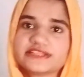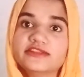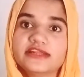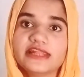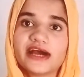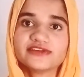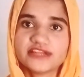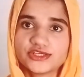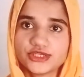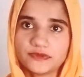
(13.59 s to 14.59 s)
In the last
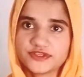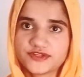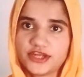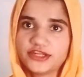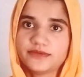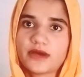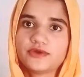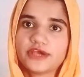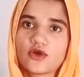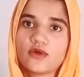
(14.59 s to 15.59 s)
lecture we studied
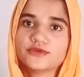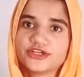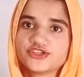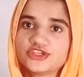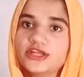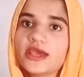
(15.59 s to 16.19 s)
about accommodation,